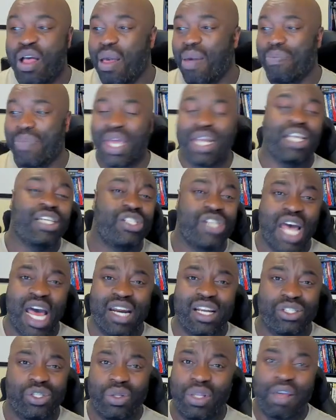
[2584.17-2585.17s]
ManyChat
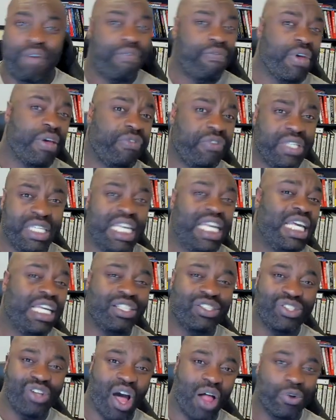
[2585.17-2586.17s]
is only
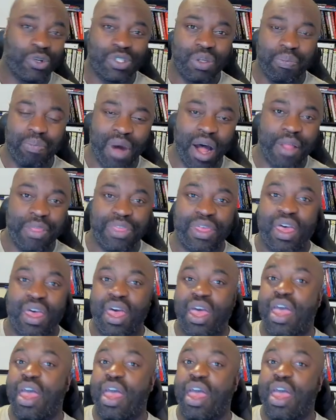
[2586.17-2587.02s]
$15 a month.